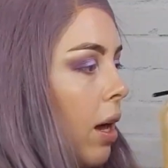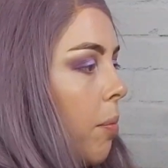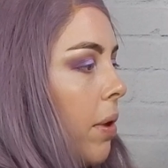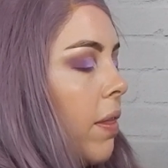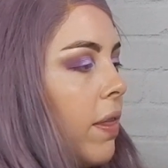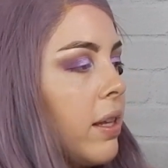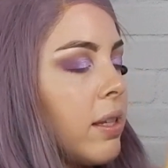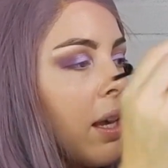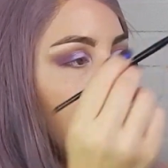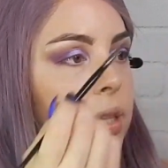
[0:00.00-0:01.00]
In this
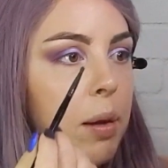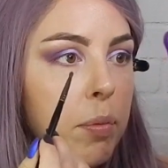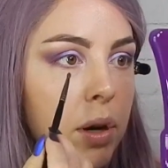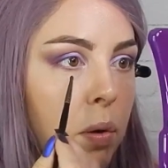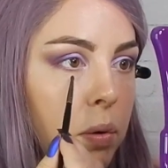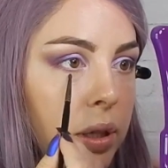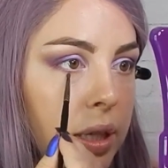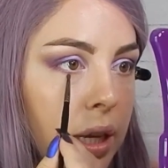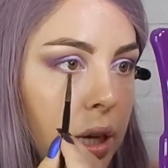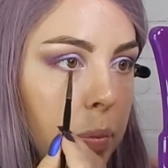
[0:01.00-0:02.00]
case, I'm going to only
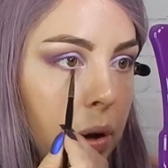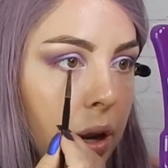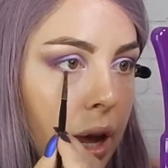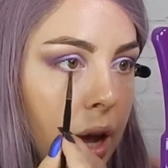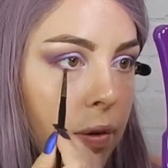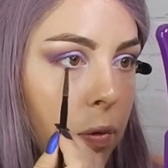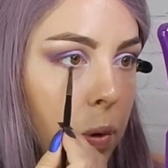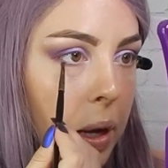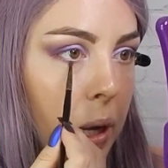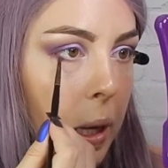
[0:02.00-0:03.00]
take it about
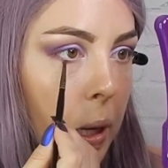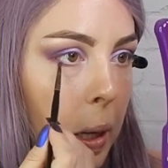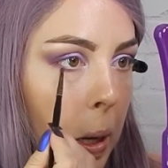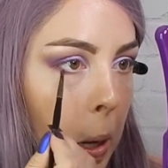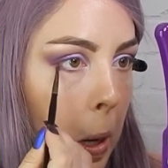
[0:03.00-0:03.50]
halfway in